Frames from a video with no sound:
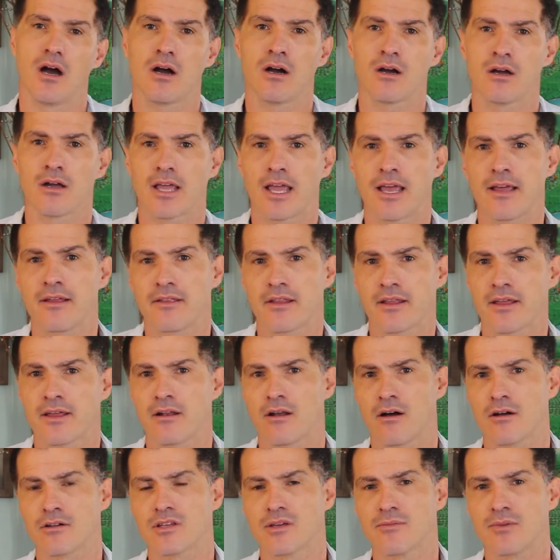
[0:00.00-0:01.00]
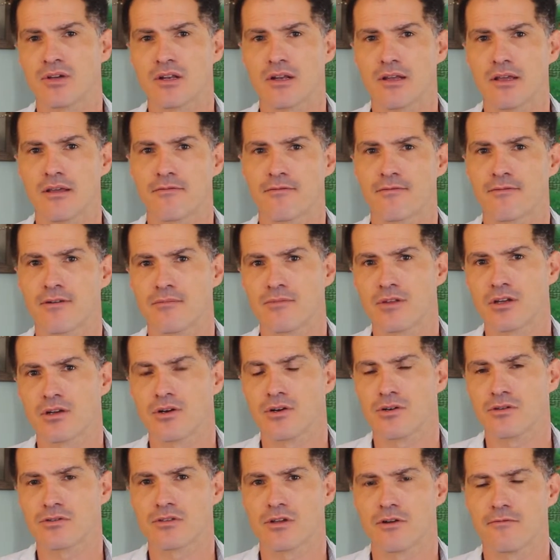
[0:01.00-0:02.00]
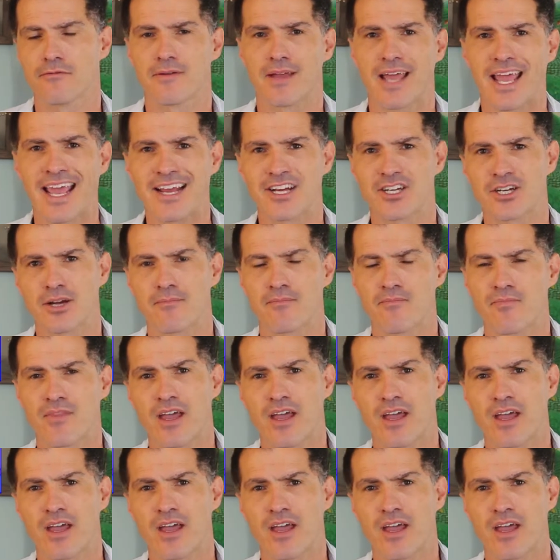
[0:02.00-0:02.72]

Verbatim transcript: uh, and then ultimately from the coast of Asia.